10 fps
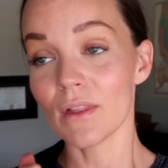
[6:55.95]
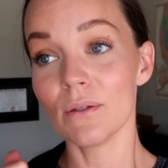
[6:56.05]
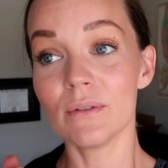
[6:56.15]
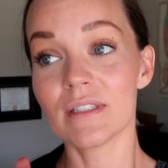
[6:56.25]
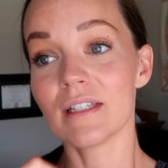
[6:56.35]

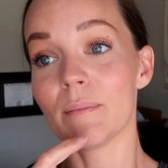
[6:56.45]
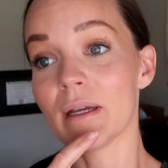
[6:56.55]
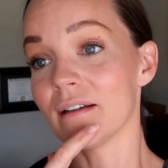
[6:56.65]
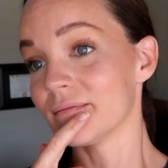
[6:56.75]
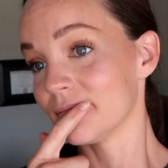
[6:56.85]
Luke's
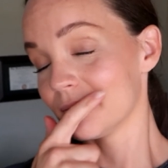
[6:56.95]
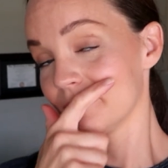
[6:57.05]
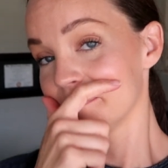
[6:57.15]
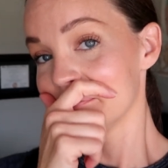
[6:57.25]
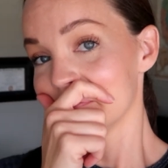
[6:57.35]
sleeping.
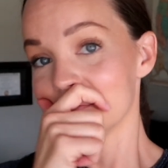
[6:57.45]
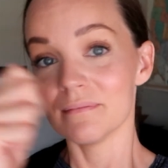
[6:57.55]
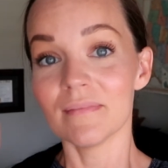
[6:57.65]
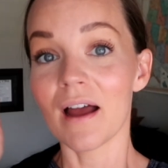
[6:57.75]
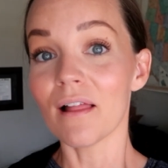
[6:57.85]

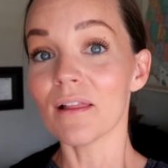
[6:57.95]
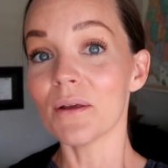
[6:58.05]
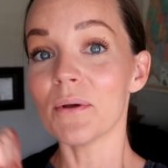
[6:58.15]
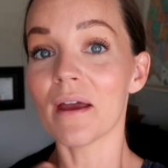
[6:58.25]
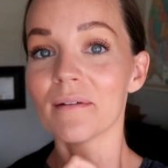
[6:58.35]

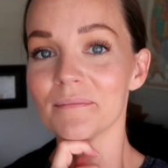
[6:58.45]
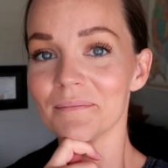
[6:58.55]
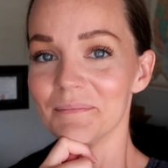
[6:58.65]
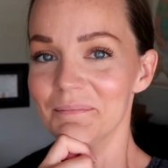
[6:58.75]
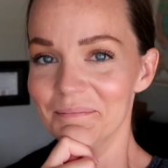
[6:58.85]
Hallelujah.
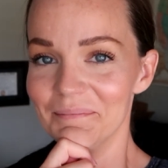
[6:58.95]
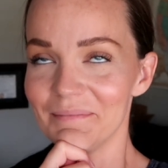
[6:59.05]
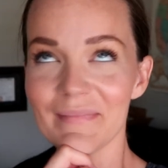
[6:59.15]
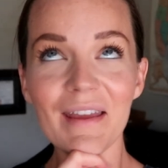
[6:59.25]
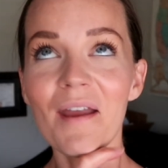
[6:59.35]

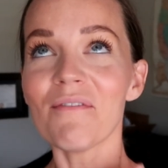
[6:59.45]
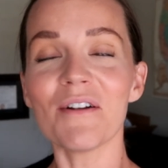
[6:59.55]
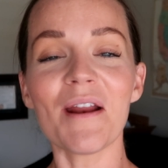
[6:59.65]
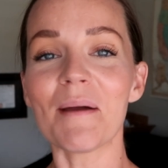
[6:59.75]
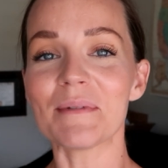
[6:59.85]
Yay
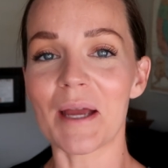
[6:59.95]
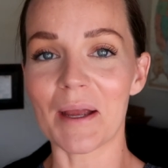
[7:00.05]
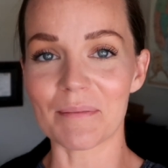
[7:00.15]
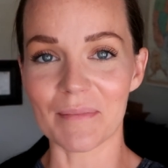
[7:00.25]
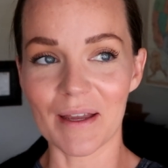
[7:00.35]
for nap
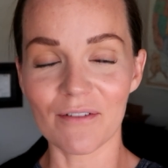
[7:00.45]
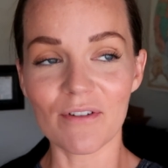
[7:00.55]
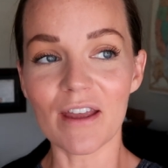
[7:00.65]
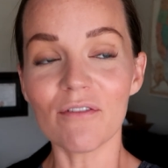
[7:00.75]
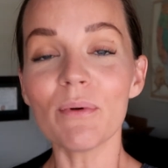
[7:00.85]
time.
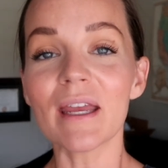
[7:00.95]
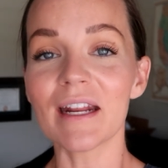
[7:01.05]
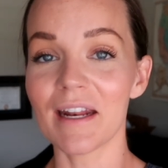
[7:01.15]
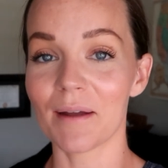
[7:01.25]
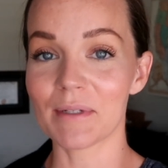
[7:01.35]
If we get
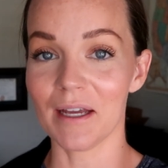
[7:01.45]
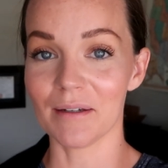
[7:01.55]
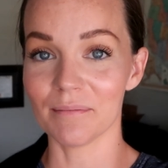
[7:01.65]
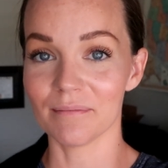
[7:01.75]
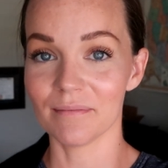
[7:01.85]
a nap
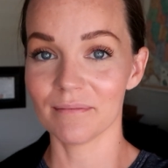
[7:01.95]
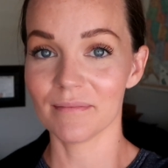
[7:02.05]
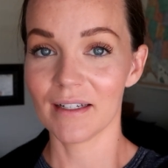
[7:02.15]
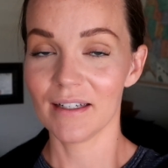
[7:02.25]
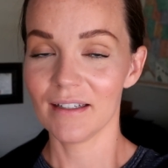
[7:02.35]
time.
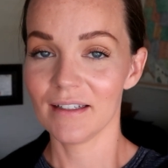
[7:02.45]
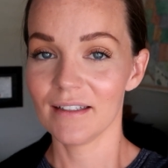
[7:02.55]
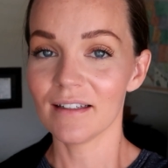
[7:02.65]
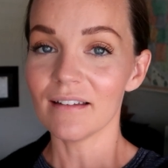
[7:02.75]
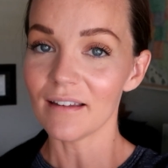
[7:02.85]

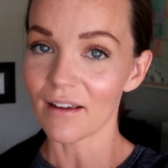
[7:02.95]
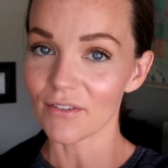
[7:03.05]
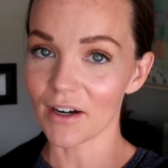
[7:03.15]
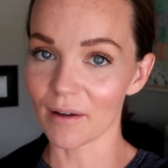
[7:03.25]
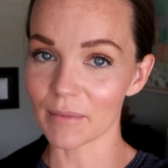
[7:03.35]
Yay
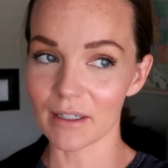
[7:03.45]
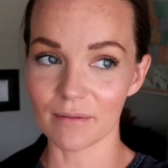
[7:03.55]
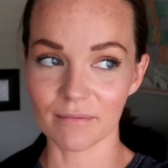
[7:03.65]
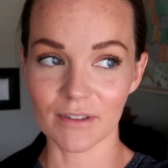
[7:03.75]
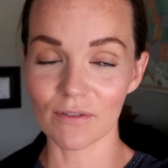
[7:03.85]
for nap time.
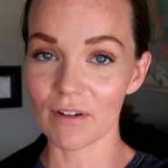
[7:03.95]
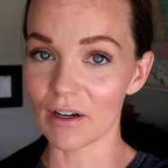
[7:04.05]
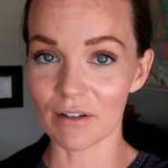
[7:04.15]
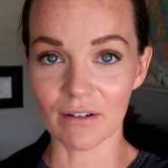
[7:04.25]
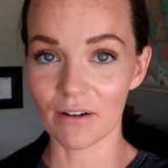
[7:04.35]
It's
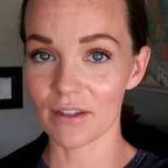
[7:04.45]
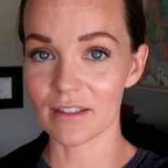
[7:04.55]
very rare.